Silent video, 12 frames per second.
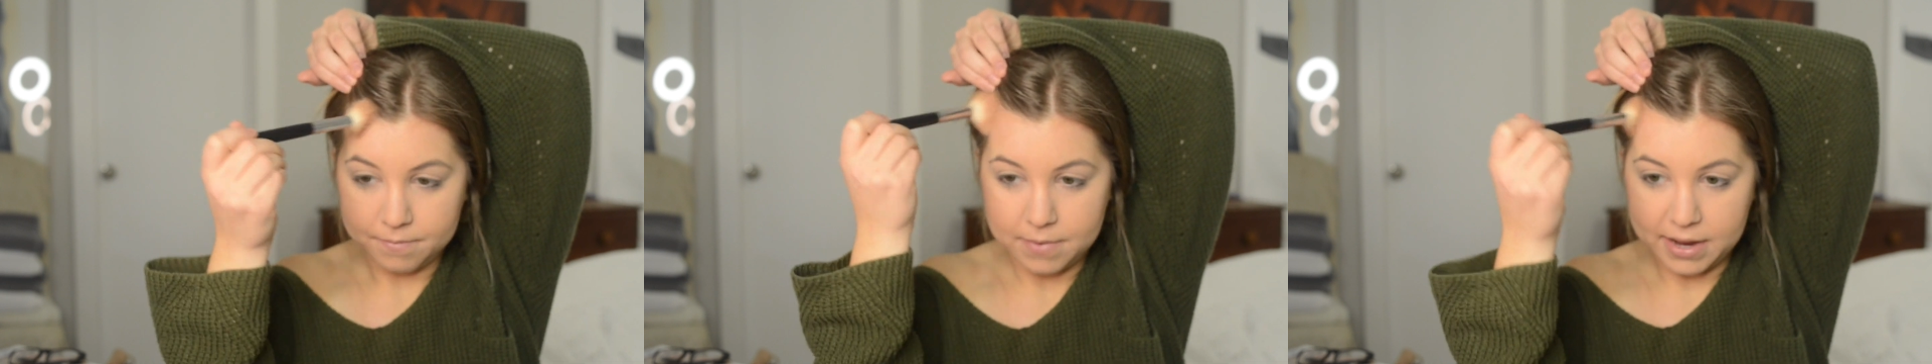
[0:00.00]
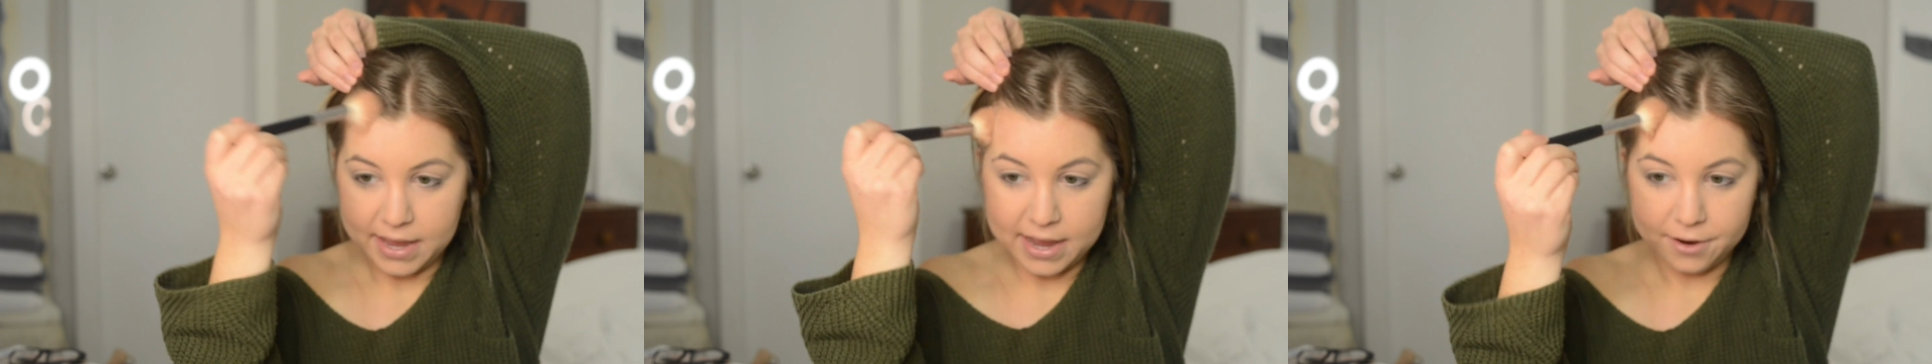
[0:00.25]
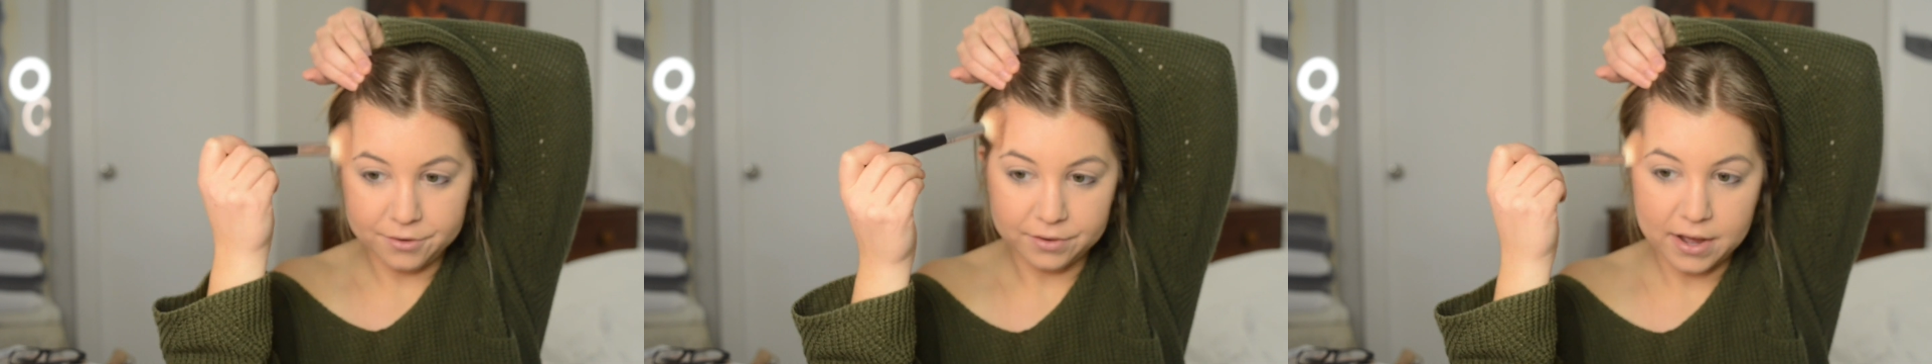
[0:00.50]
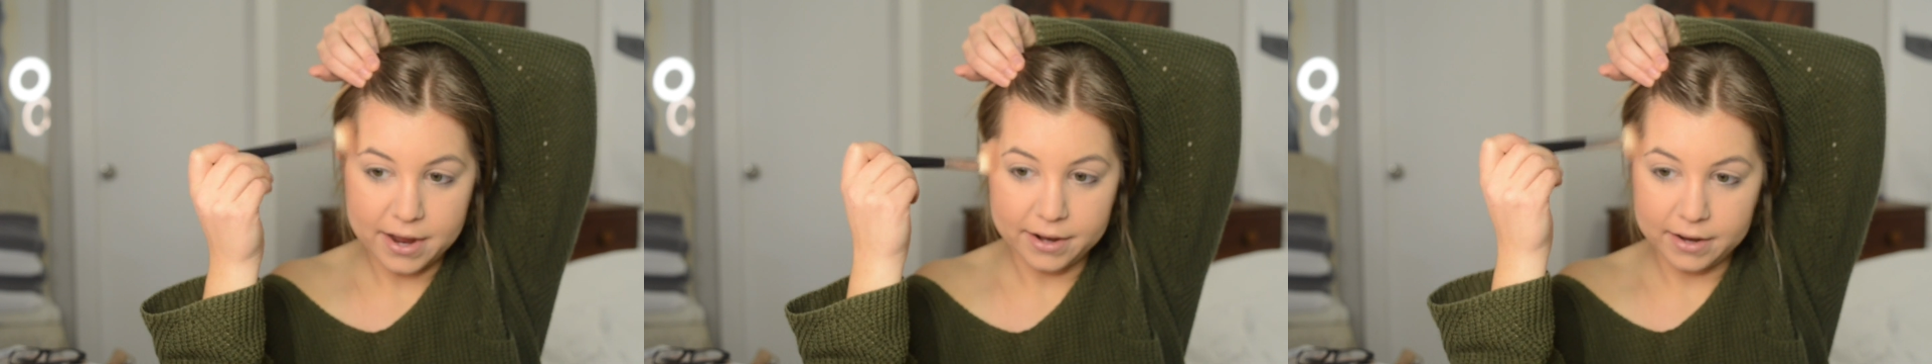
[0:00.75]
my
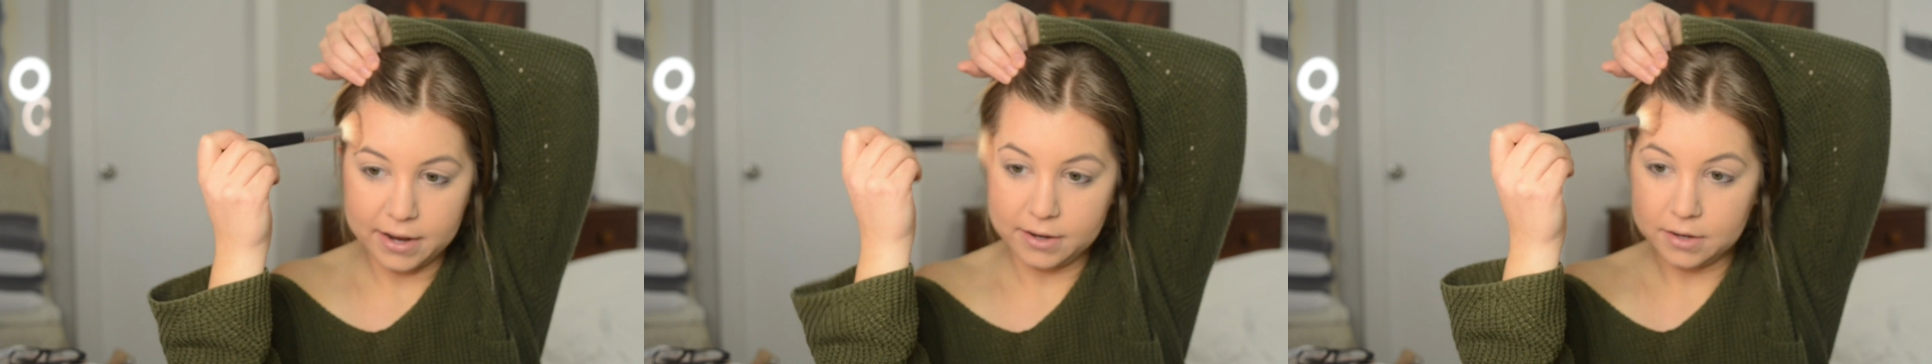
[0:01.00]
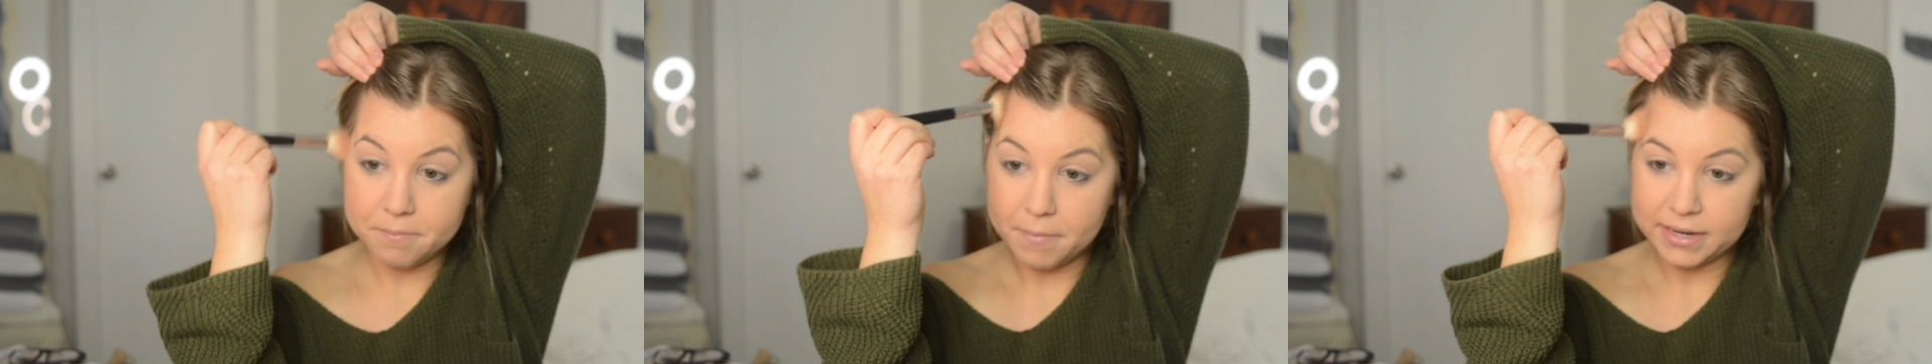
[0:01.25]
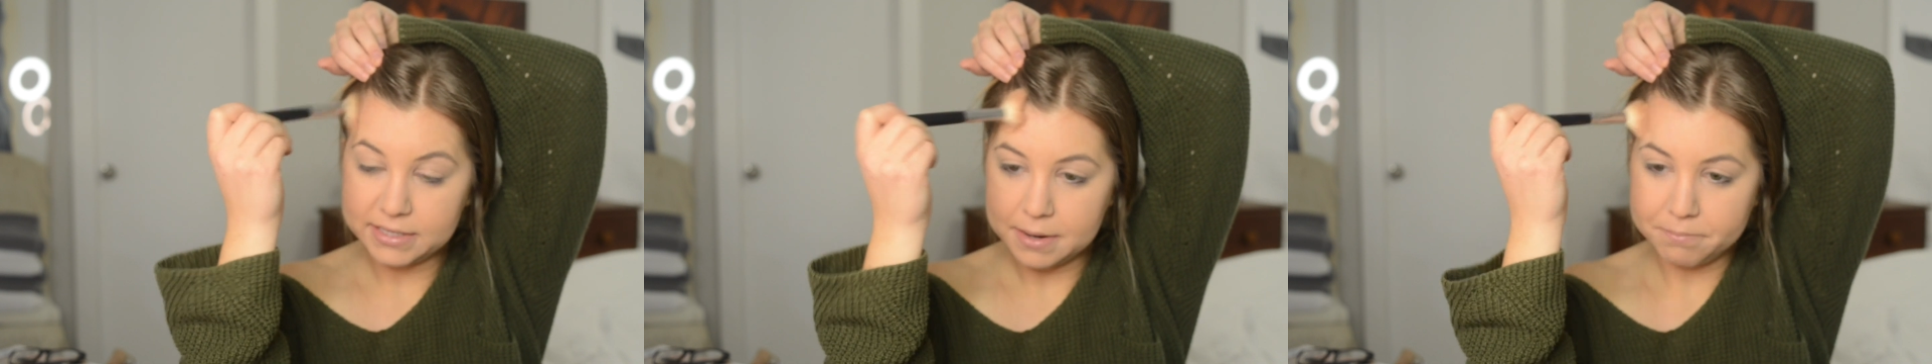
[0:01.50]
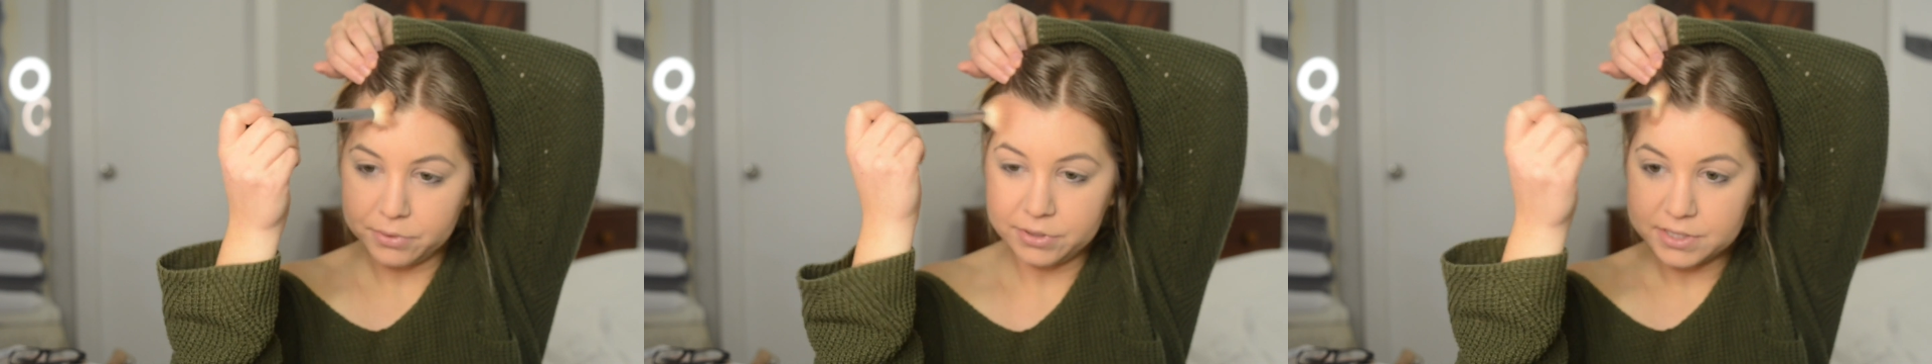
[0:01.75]
hairline and my
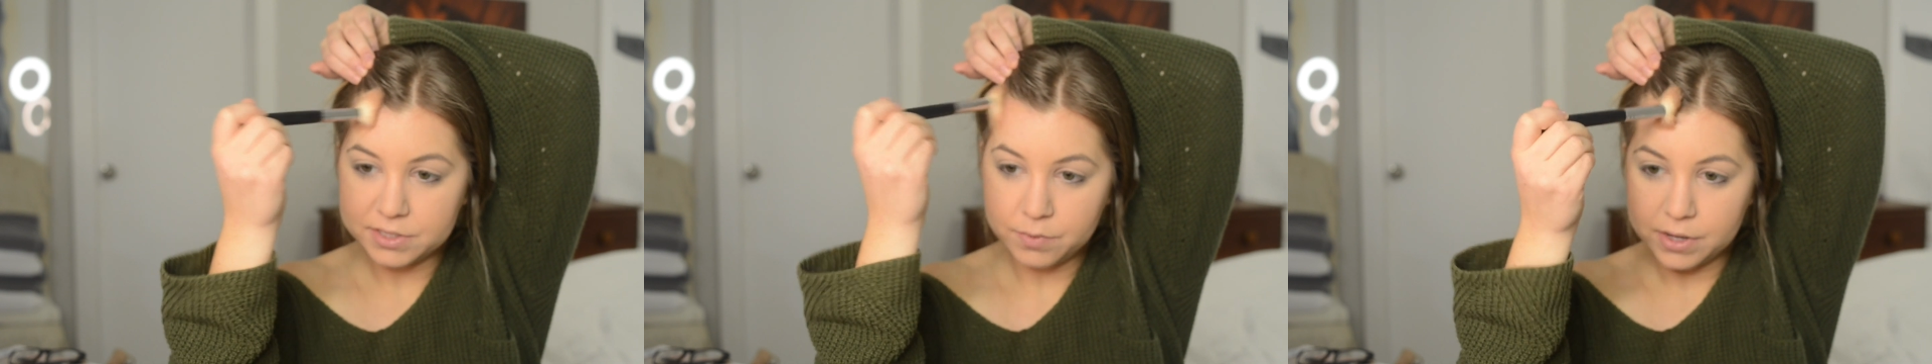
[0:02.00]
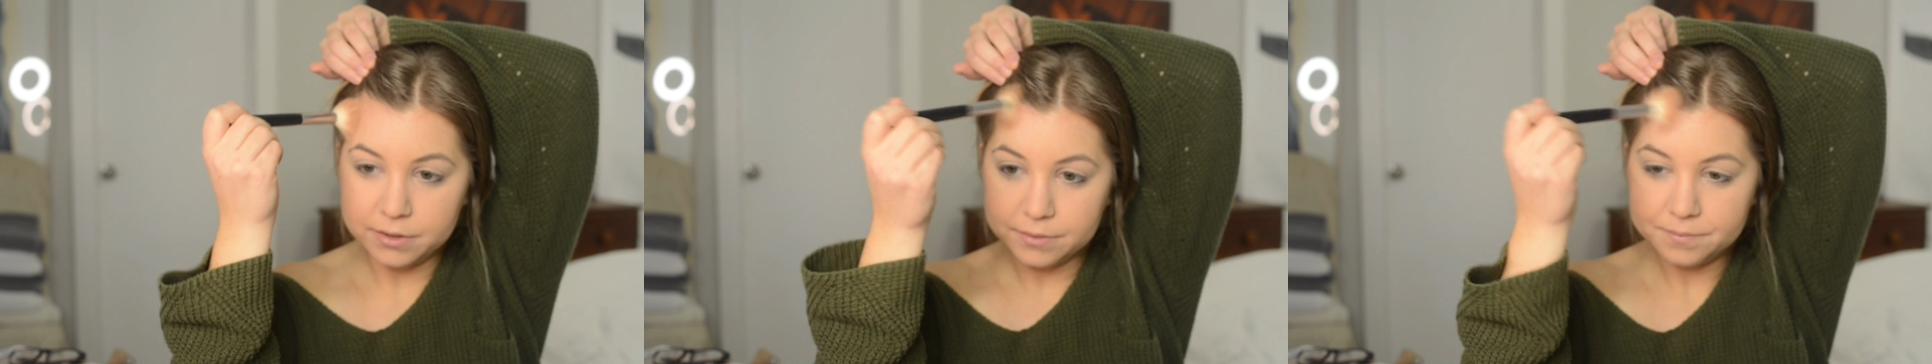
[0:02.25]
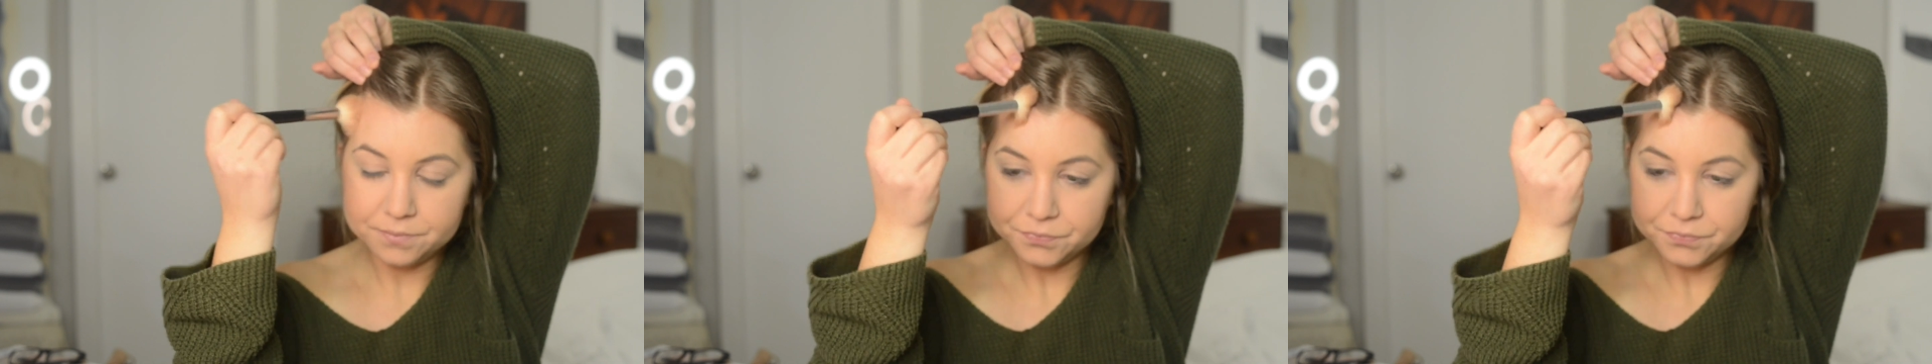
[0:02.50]
temple as well.